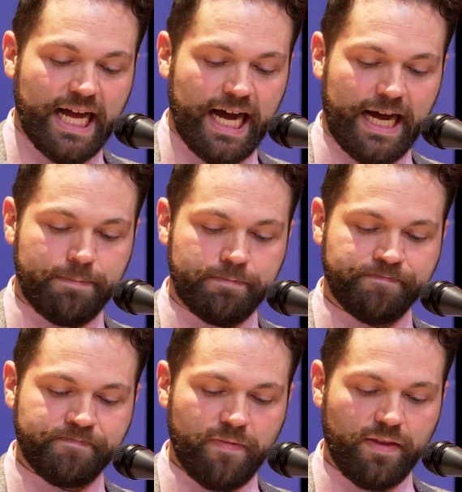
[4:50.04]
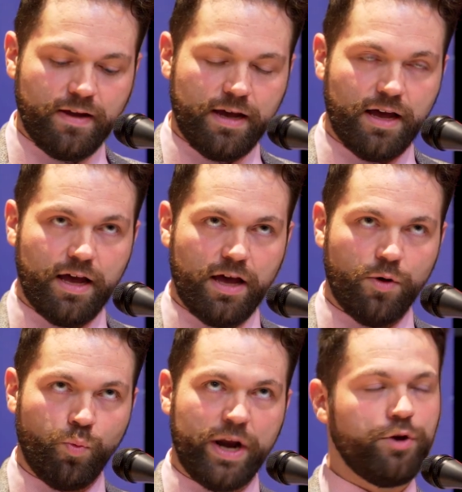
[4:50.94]
Um,
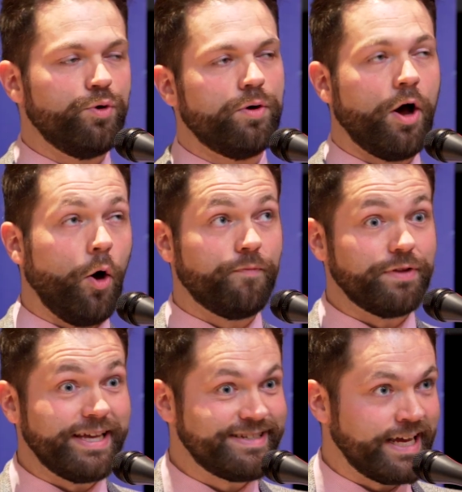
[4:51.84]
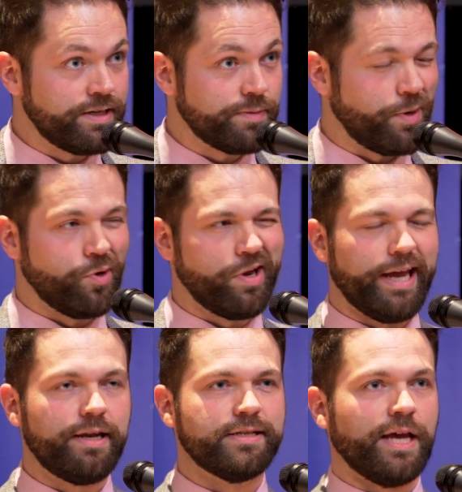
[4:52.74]
when you hopefully attend tomorrow
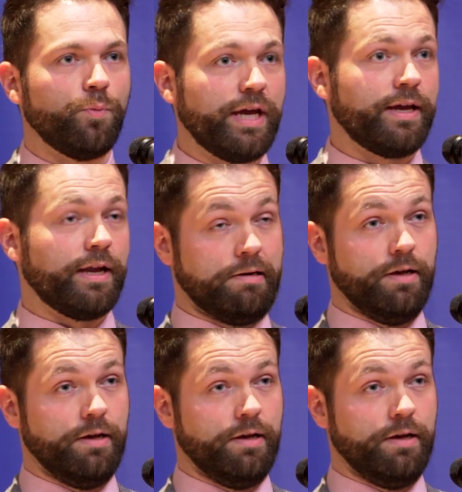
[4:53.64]
night, as I wink and